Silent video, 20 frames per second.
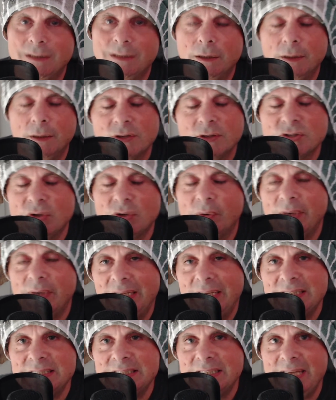So I
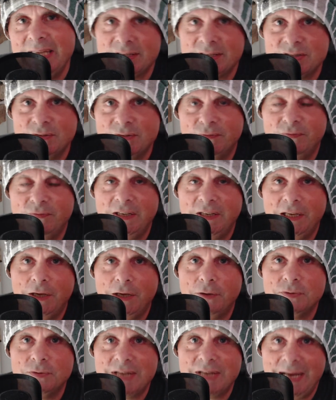need to get some
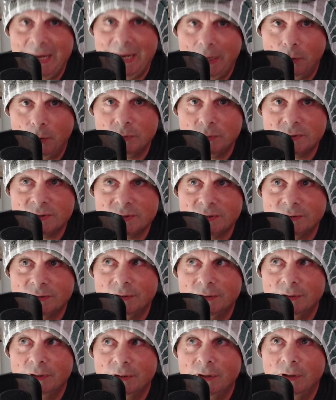videos out
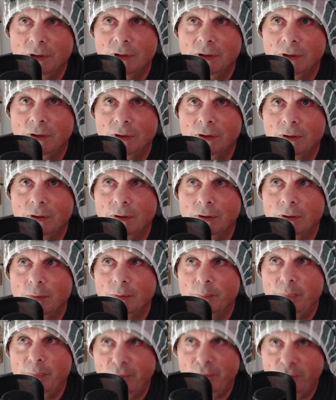
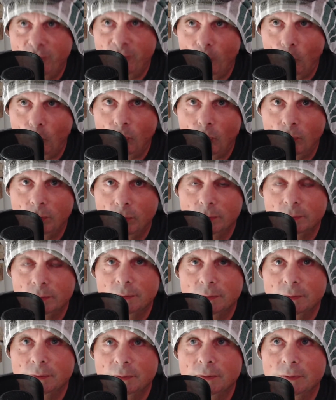before
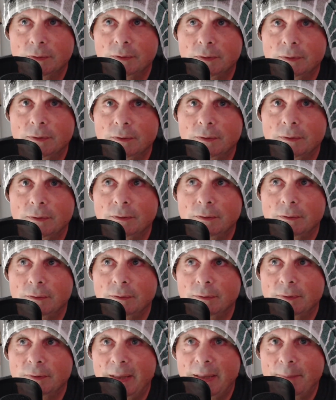
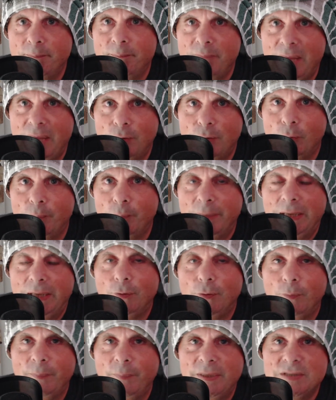there may or may
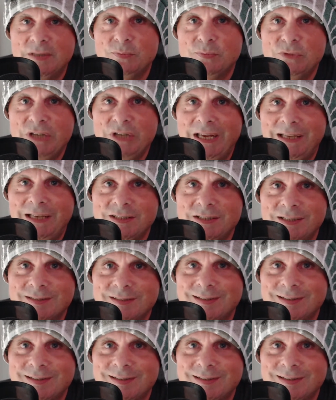not be some changes.